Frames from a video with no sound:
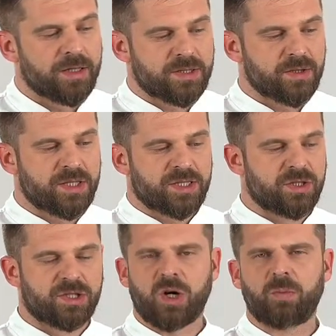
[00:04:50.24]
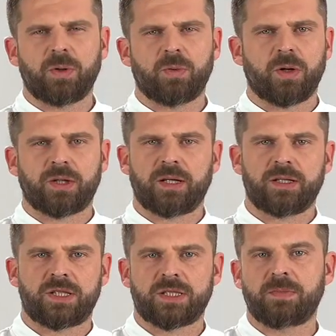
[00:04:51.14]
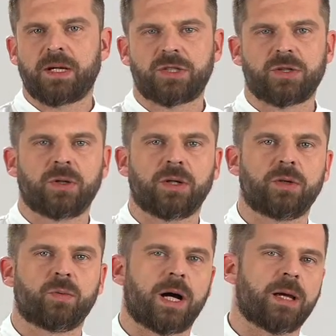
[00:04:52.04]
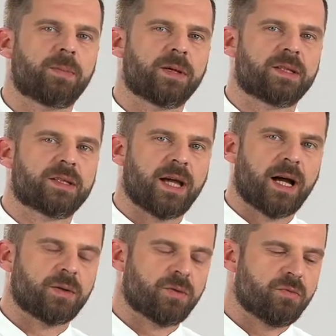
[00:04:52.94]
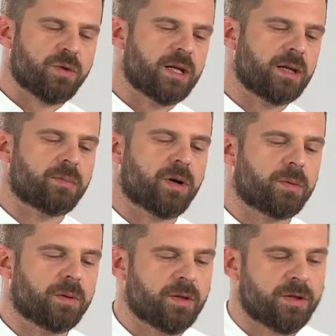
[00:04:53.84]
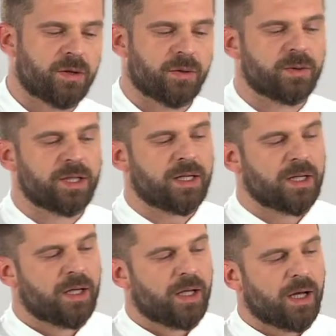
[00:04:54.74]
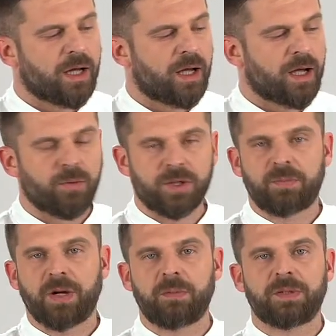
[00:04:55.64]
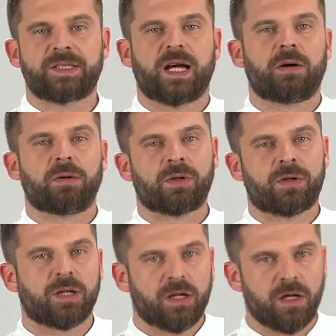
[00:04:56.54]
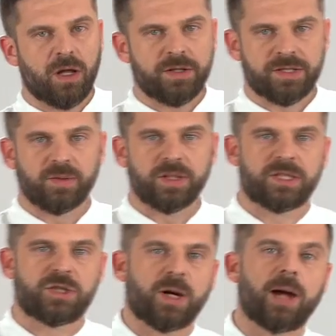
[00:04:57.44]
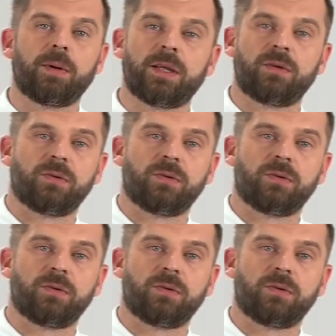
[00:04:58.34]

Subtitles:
So just use soapy water, just make sure you wipe it down really proper, thoroughly, with a paper towel or a cloth so it's dry when you